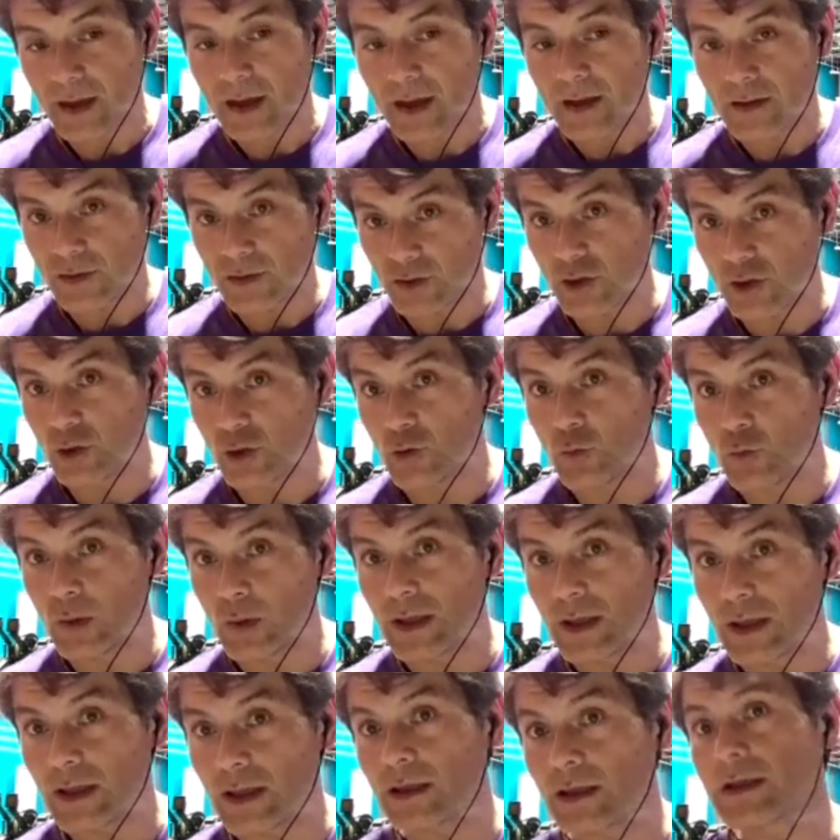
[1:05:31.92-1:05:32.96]
you
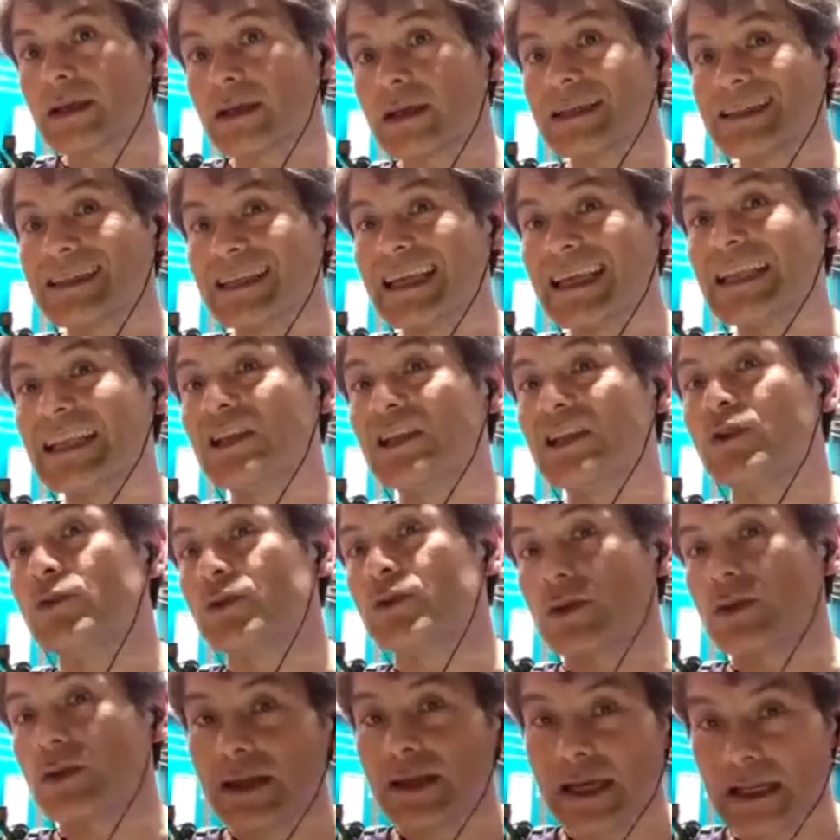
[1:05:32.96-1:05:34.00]
will continue
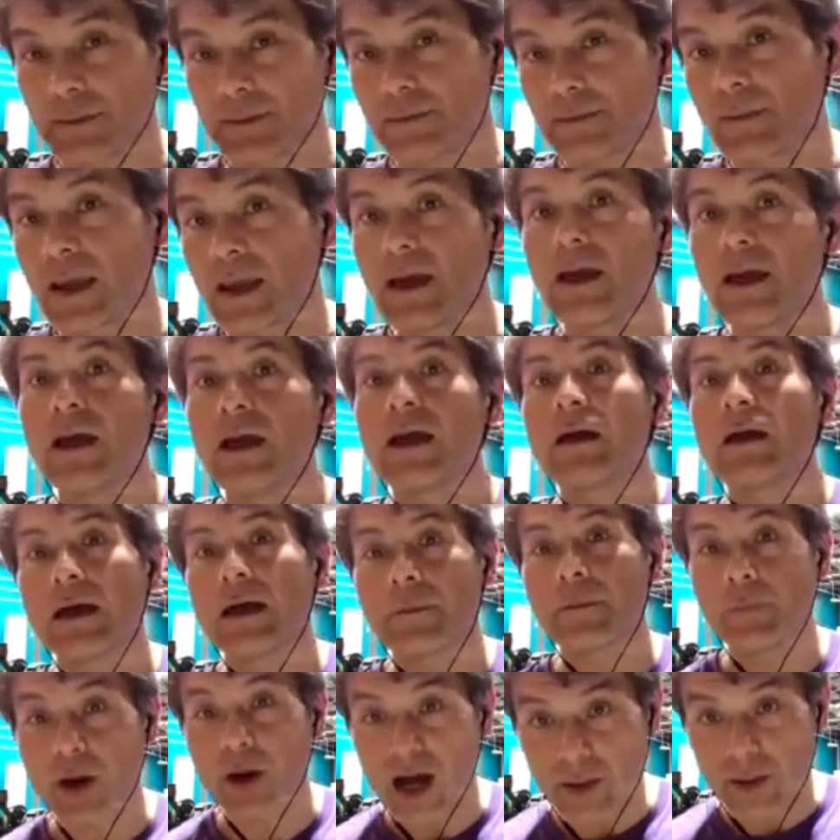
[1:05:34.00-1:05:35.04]
to get
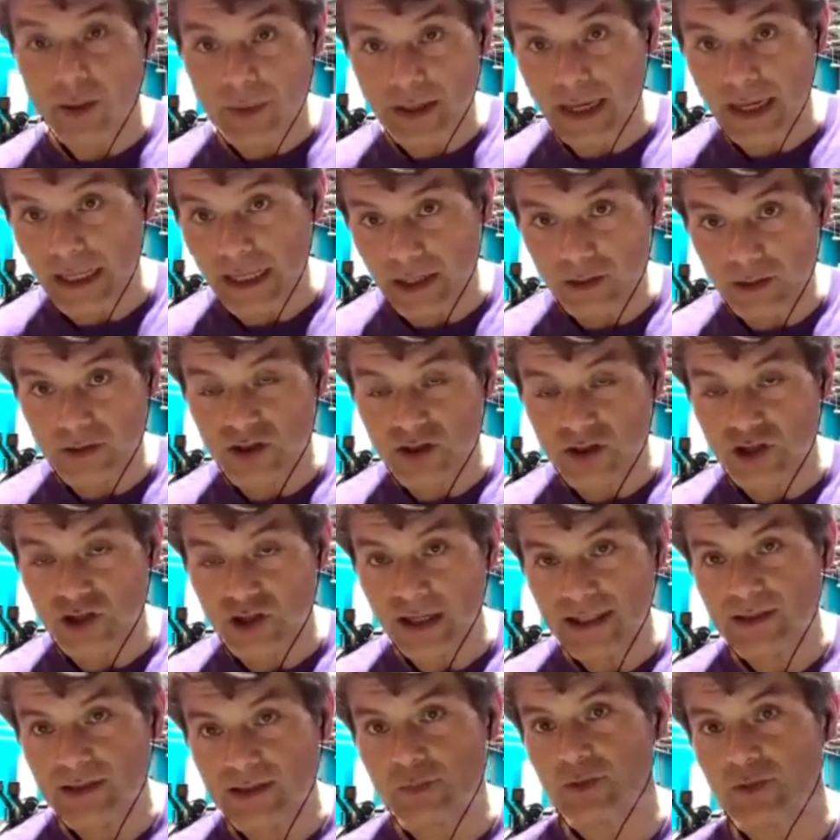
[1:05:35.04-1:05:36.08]
biomechanical
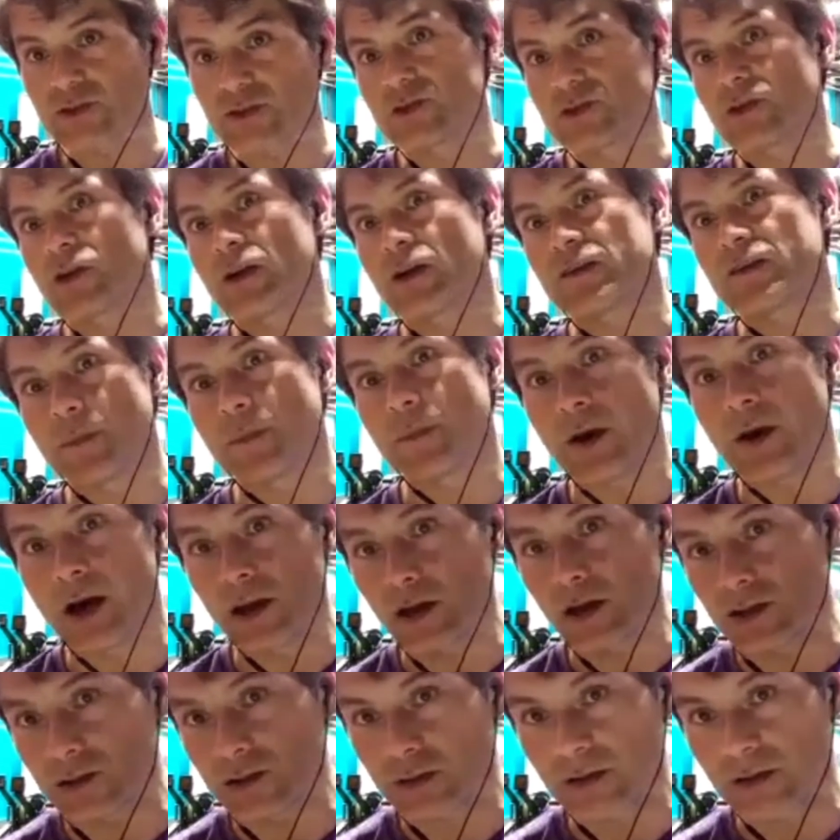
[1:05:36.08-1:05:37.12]
stress, which drives
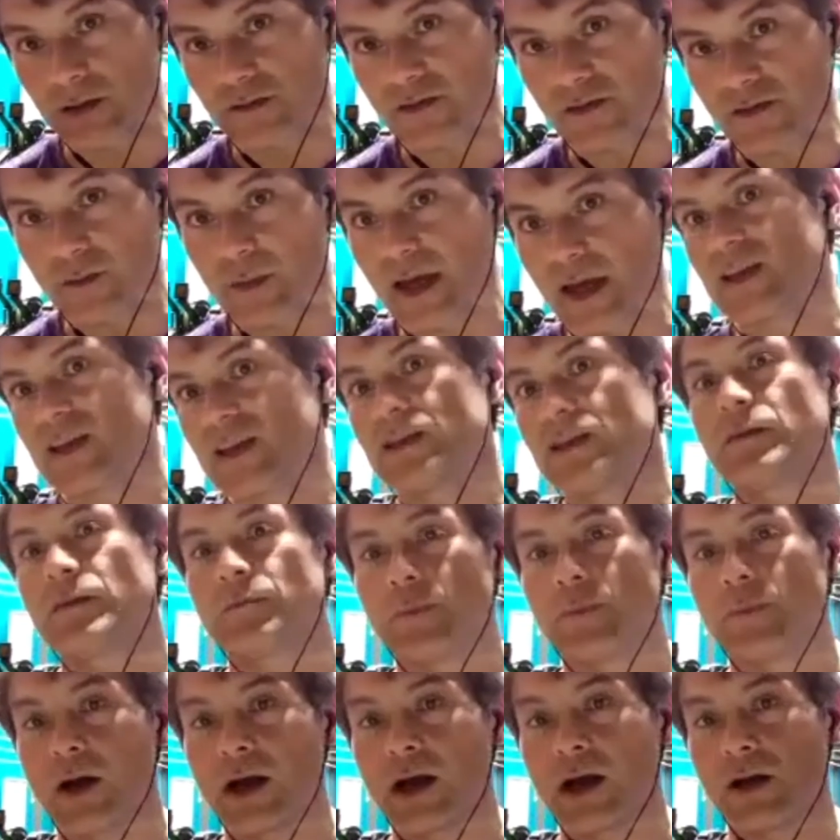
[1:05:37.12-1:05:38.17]
biological inflammation.
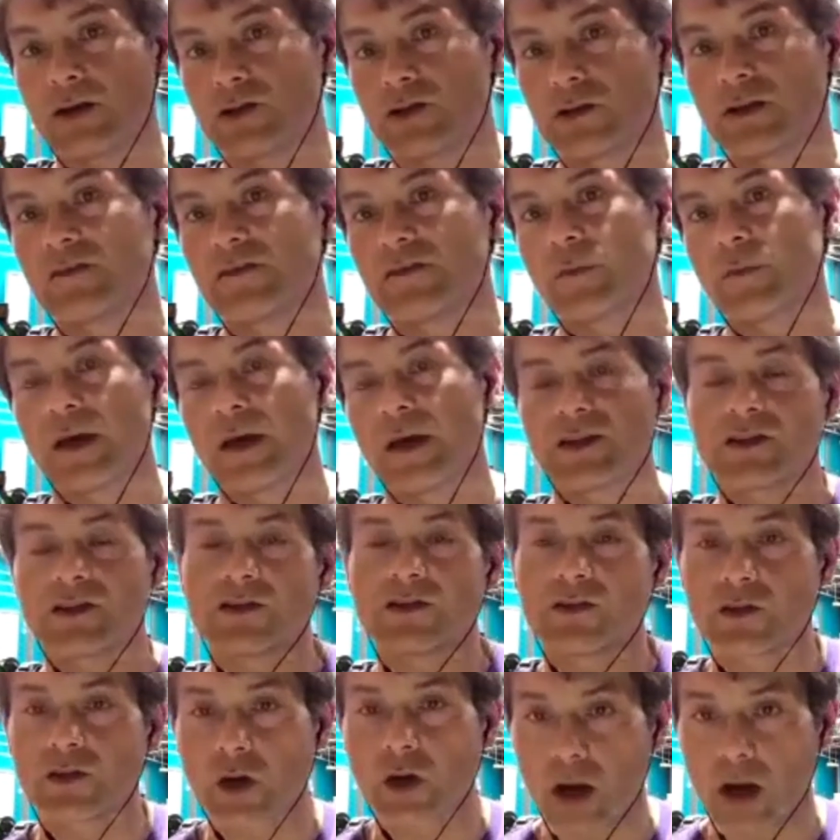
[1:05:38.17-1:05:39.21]
Biological
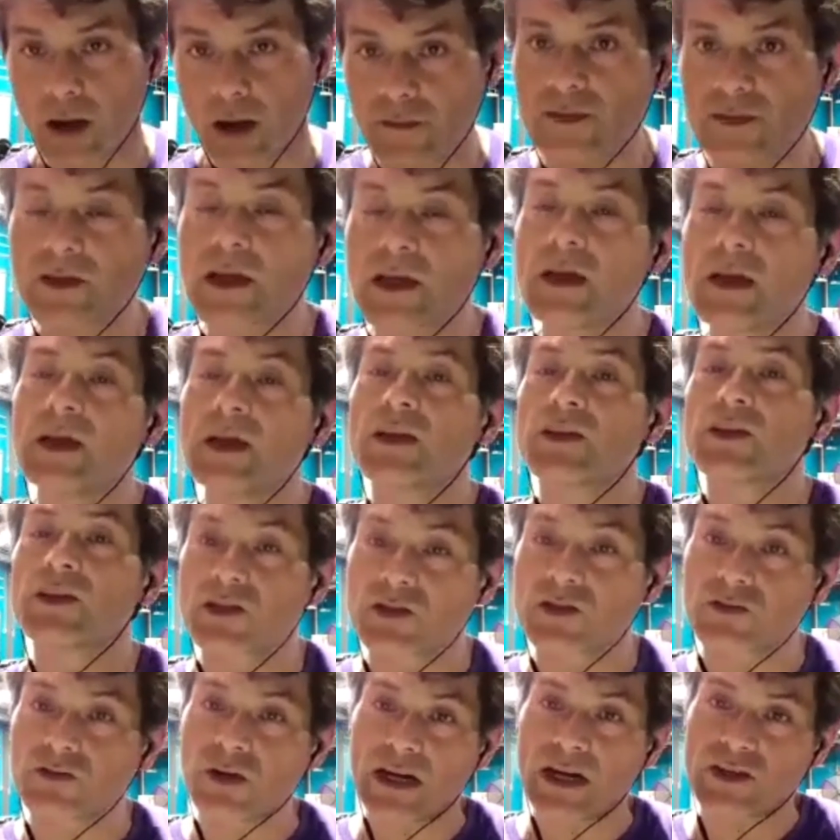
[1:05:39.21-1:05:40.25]
inflammation drives
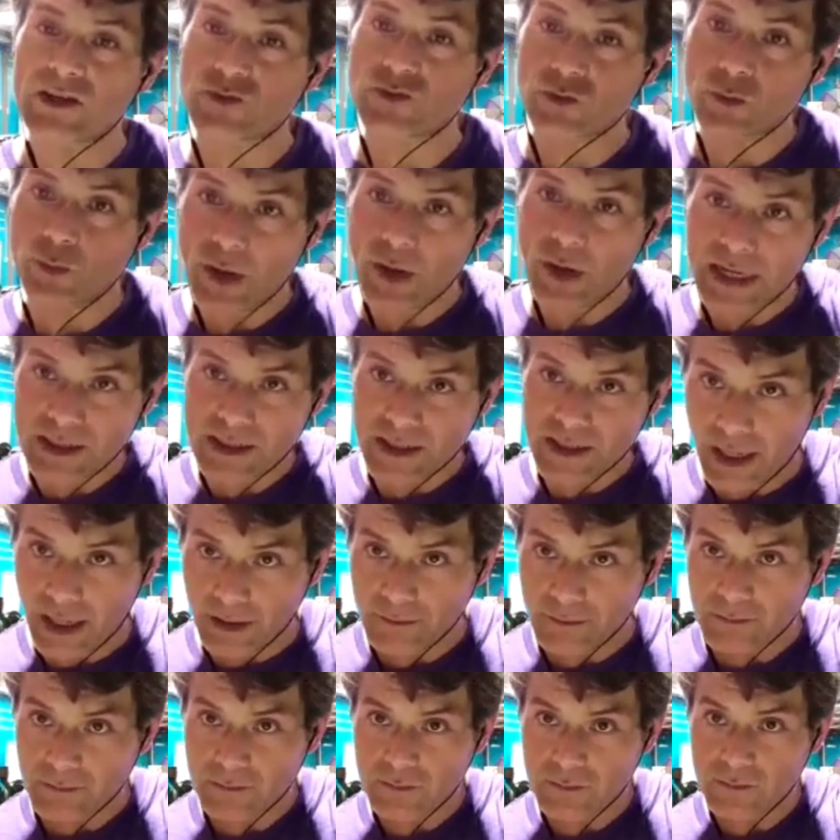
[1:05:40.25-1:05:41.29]
structural breakdown
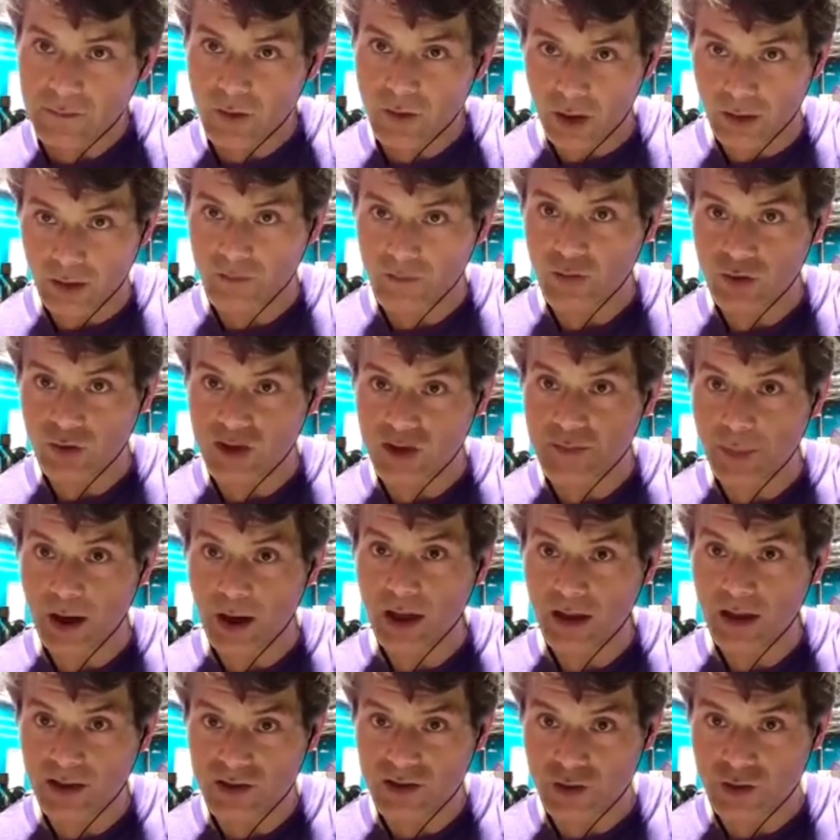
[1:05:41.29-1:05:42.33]
of your
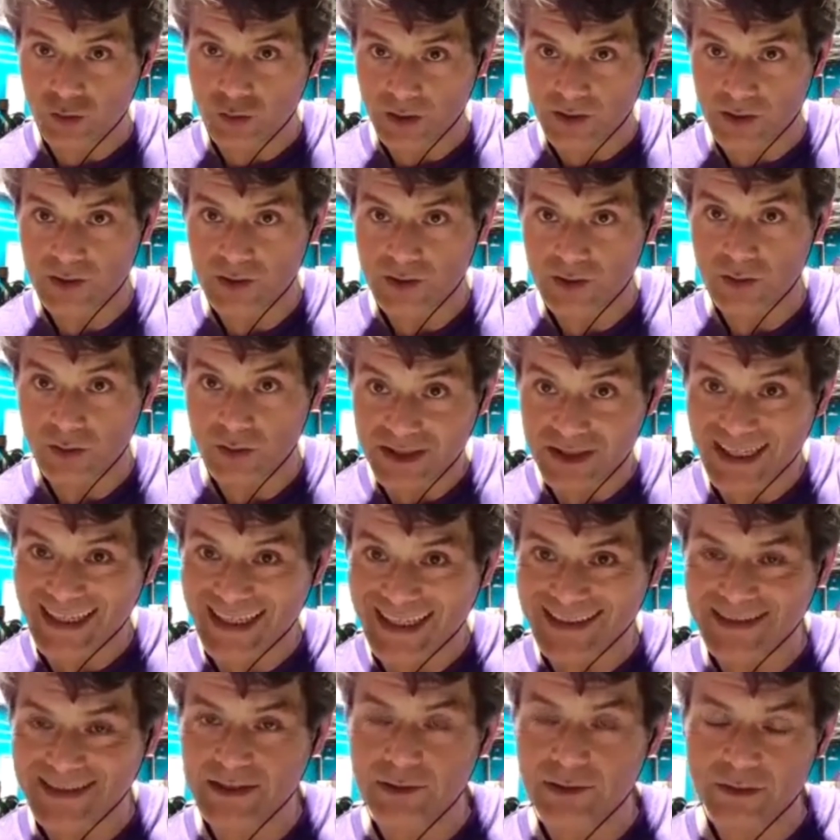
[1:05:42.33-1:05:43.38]
spinal joints, your
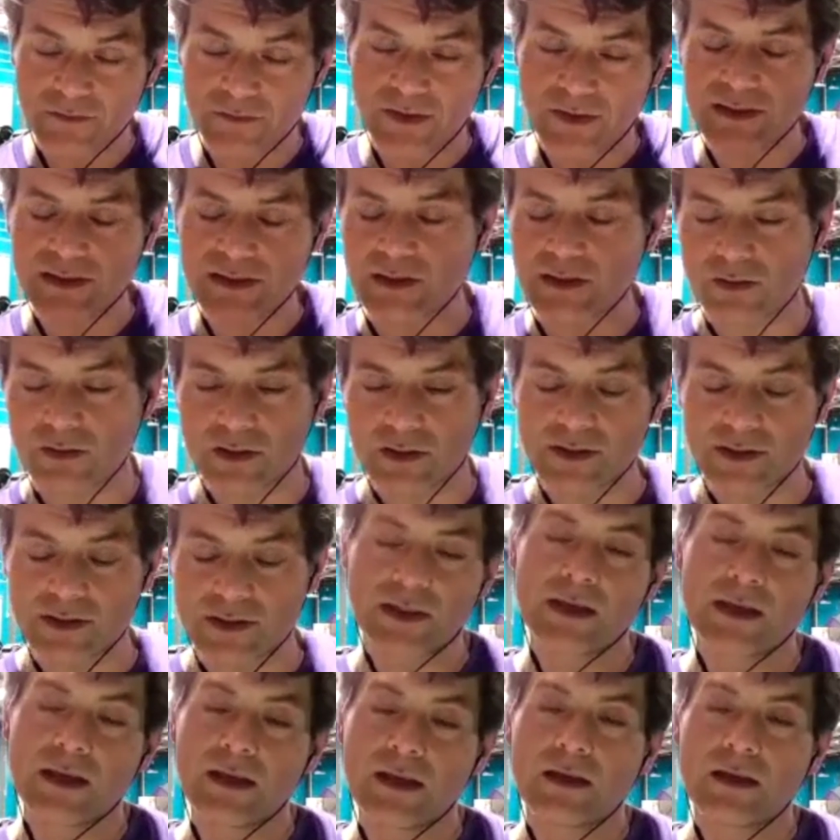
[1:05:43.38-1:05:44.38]
disc, your facet joints.